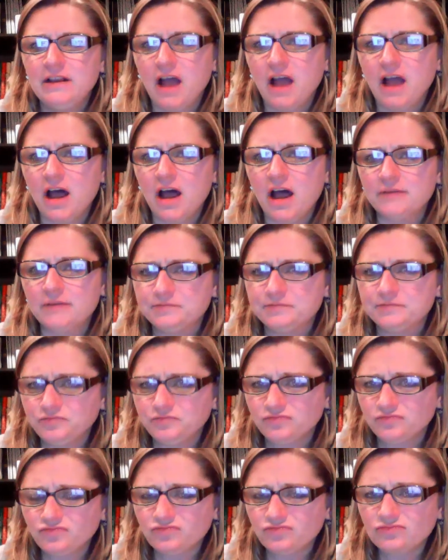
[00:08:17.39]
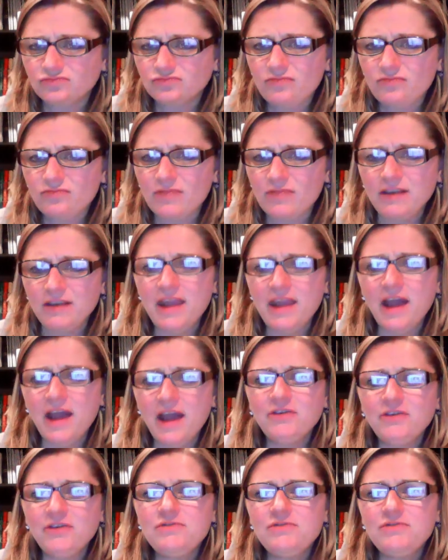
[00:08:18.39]
Now
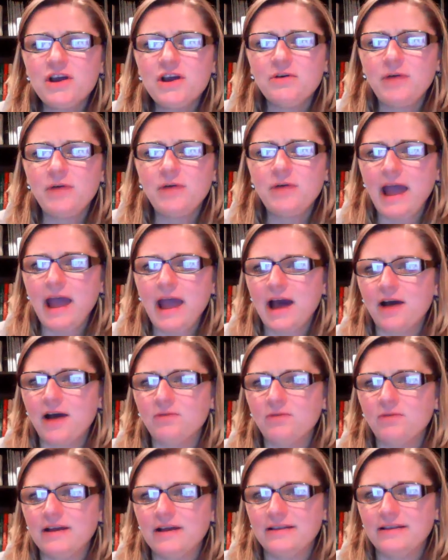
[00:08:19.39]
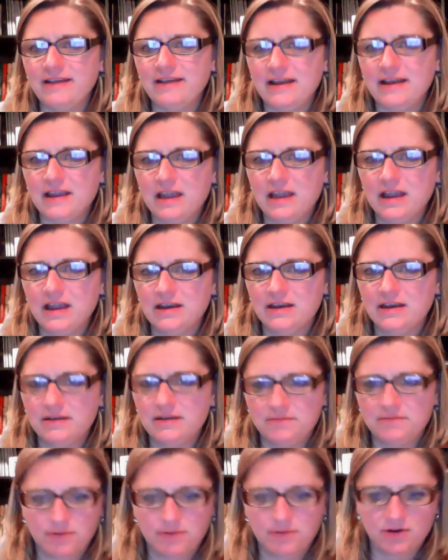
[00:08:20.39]
you know how dedicated
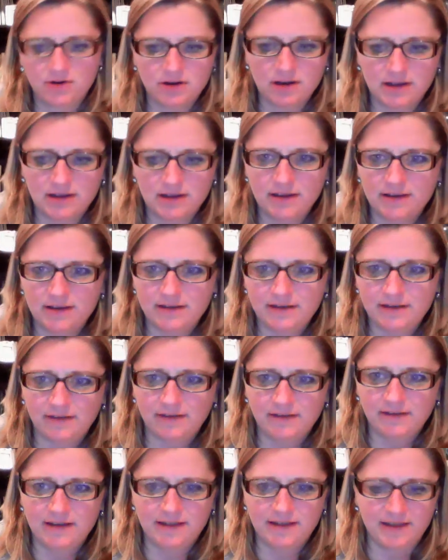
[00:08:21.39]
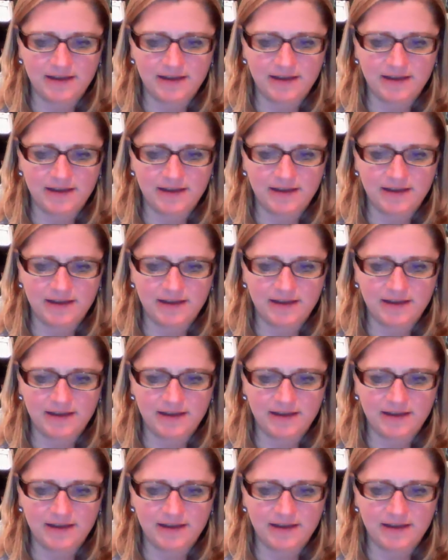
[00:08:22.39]
Bert is